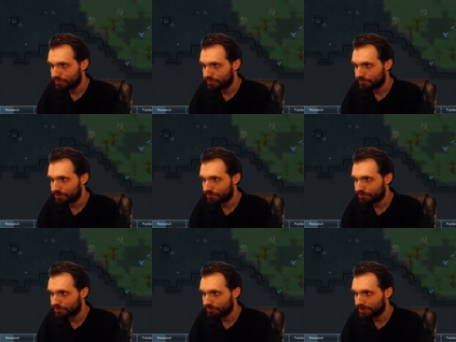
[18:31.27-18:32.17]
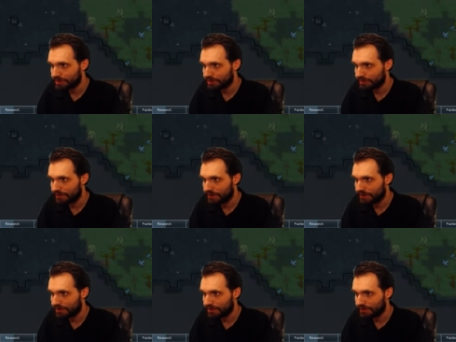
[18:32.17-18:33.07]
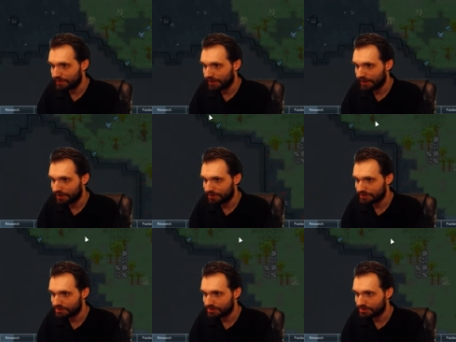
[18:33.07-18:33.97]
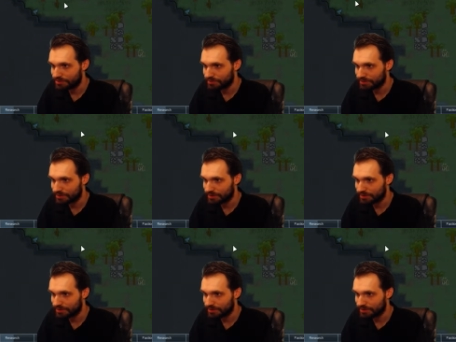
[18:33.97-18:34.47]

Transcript: We could put him like there and there and shoot.